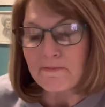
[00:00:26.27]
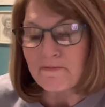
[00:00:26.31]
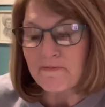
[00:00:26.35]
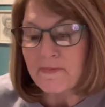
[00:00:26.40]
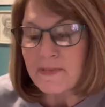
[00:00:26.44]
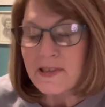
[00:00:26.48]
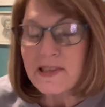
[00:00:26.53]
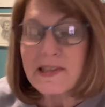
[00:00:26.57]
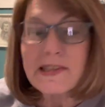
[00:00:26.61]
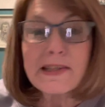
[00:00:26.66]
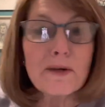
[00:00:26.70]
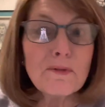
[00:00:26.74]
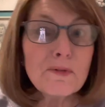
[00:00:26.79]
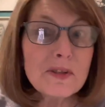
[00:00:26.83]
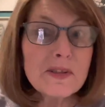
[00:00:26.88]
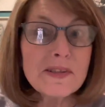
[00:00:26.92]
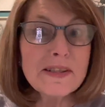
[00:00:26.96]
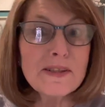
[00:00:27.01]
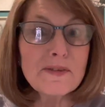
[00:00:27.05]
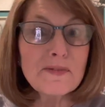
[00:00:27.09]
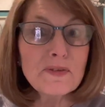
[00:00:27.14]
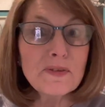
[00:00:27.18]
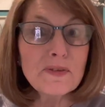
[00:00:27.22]
several
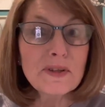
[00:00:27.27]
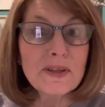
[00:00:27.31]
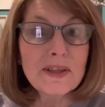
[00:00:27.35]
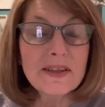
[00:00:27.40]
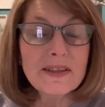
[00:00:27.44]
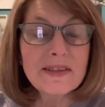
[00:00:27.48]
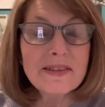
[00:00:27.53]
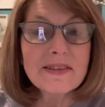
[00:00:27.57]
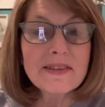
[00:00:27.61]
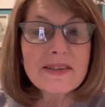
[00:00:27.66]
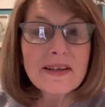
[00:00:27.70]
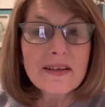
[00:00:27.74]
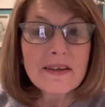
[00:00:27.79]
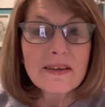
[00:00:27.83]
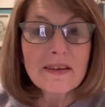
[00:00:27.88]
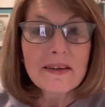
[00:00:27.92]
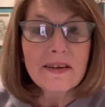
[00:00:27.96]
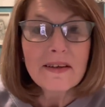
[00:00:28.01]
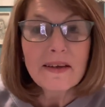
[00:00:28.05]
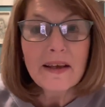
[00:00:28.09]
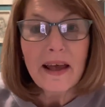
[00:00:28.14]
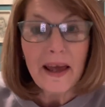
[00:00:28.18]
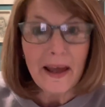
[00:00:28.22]
different
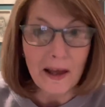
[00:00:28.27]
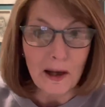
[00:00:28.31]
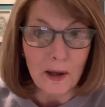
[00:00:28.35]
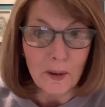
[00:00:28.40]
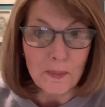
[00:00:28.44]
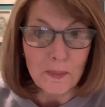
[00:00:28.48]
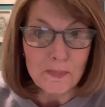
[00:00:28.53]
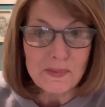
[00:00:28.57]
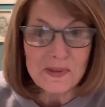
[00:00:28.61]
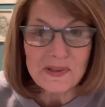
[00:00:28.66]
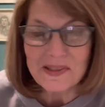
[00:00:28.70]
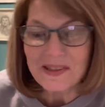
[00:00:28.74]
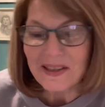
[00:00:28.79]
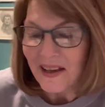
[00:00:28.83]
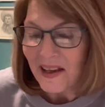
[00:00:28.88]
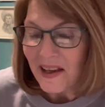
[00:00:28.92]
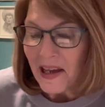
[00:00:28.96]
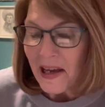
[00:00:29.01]
helps.